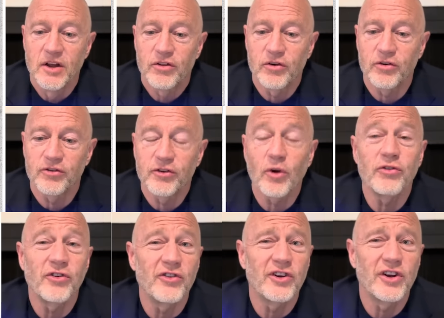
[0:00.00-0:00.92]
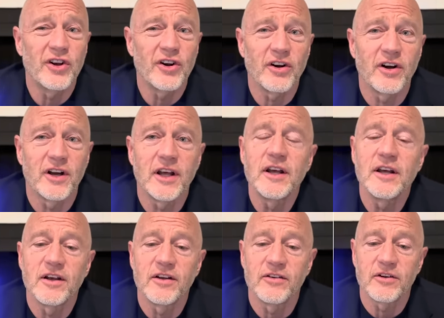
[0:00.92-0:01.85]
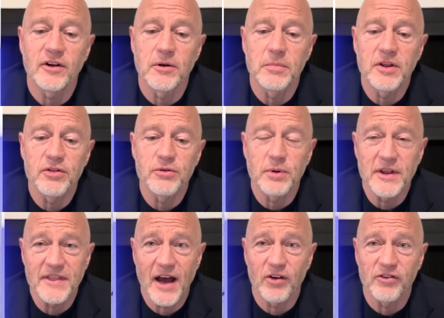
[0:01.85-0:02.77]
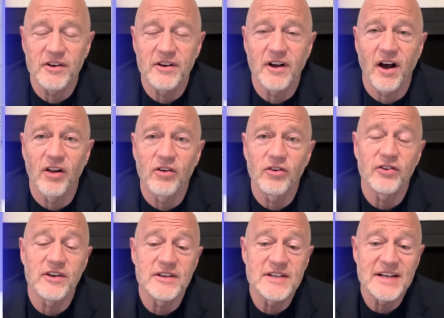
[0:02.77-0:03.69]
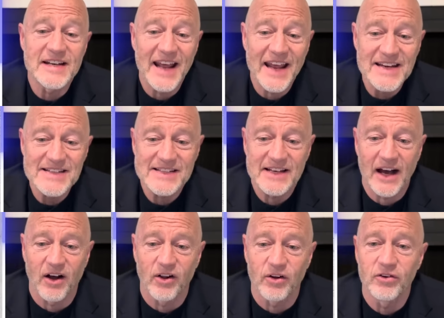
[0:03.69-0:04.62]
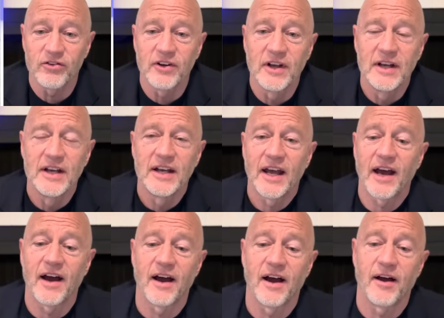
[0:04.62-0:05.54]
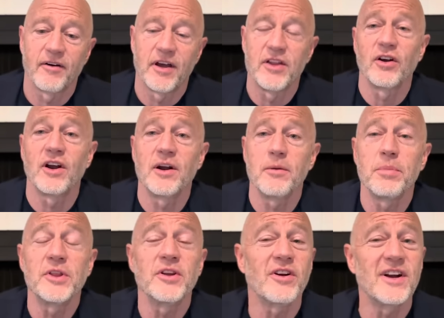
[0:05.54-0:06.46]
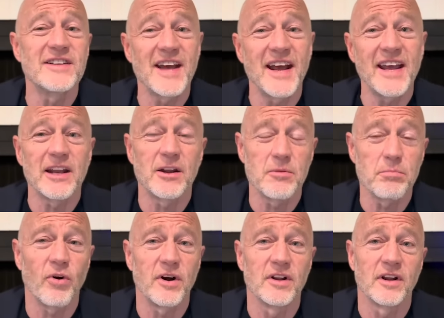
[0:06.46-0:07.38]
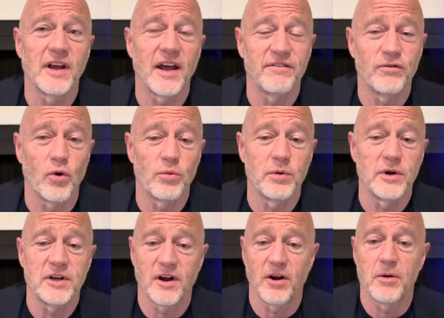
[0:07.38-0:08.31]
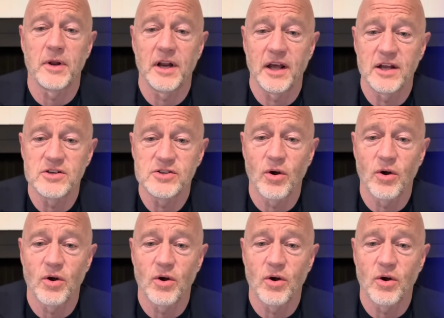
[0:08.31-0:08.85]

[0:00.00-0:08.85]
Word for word: Their Social Security is going to be $3,000 in today's dollars, uh, and they're going to, but they're going to take it importantly at full retirement age.